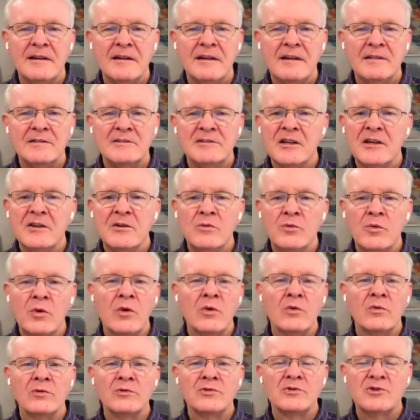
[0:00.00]
And as he
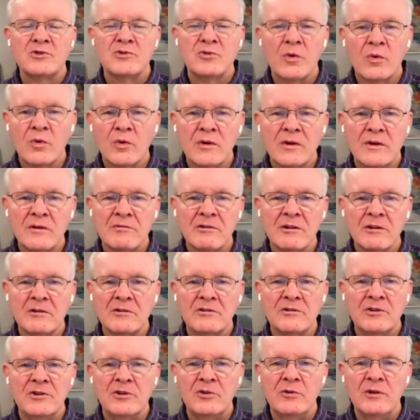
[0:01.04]
unrolled the story of the
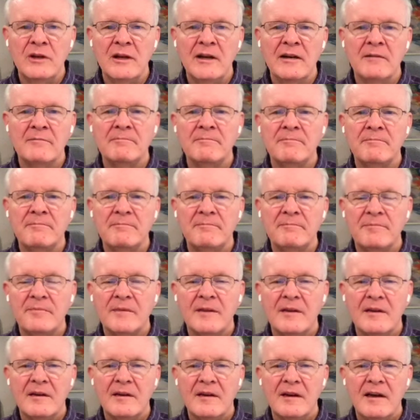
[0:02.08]
little ewe lamb,
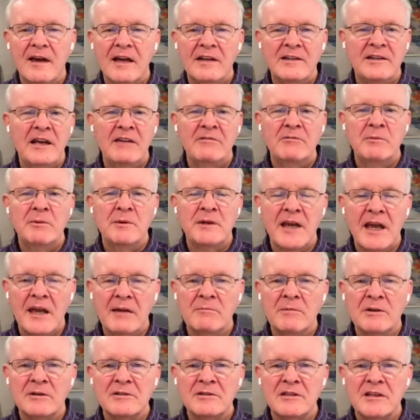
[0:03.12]
and David
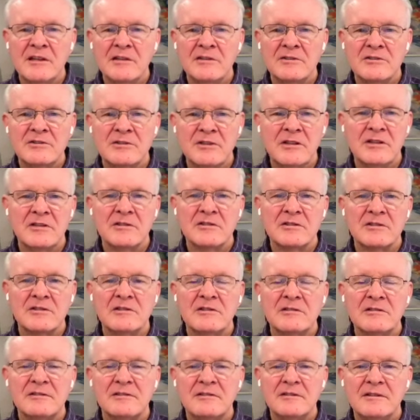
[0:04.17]
became incensed
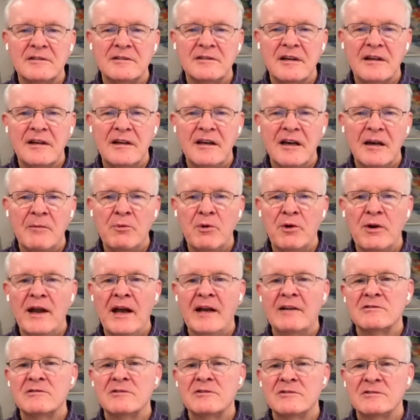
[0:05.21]
and
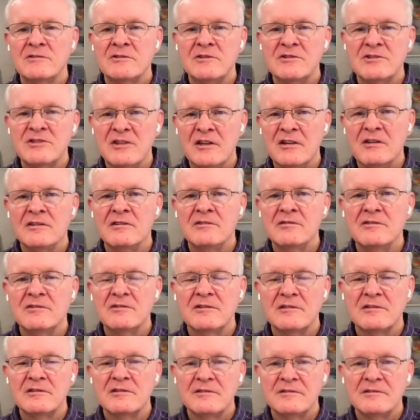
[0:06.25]
pronounced the sentence,